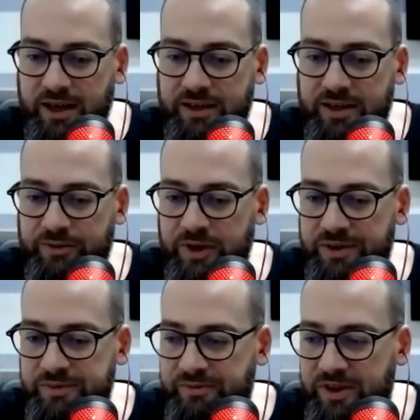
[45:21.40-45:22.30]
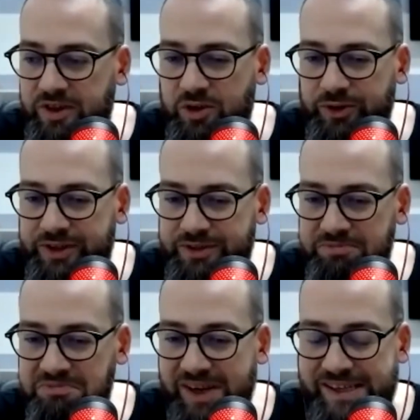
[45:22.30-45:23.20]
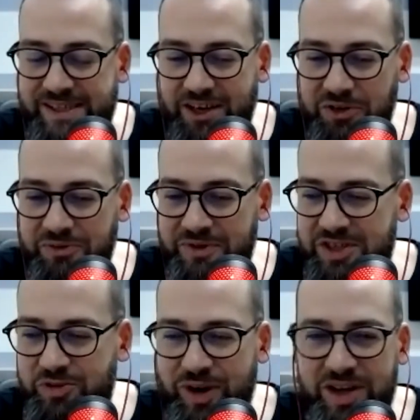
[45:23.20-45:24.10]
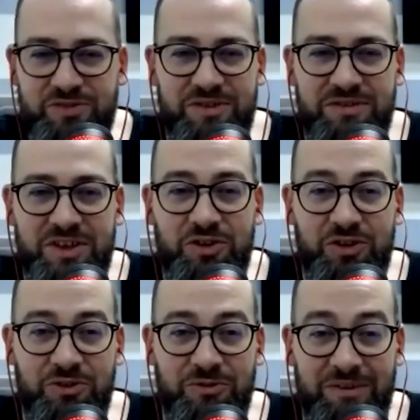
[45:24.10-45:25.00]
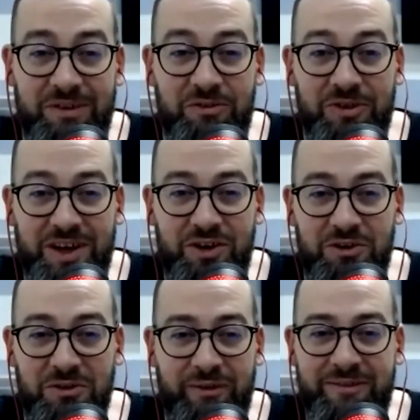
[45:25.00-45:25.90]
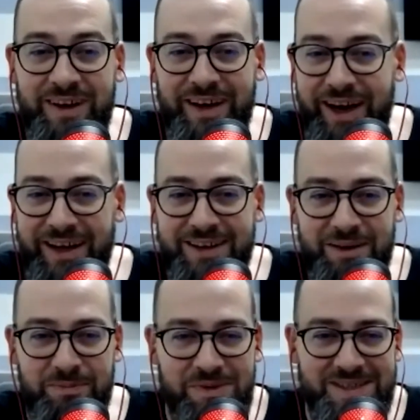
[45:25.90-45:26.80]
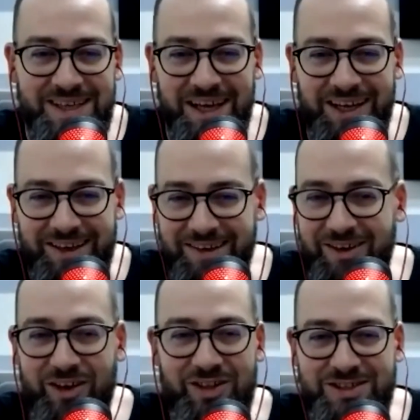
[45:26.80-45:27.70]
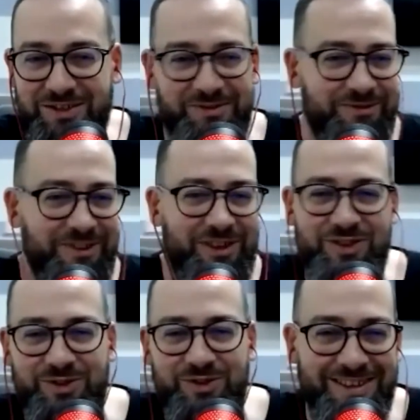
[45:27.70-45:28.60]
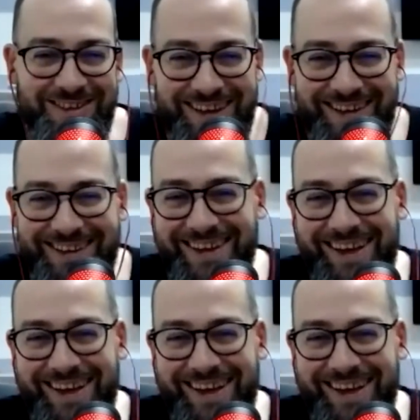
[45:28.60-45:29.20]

I think we're we're good. It's kind of strange when we don't know where we want to go, and we end up saying lots of useful uh,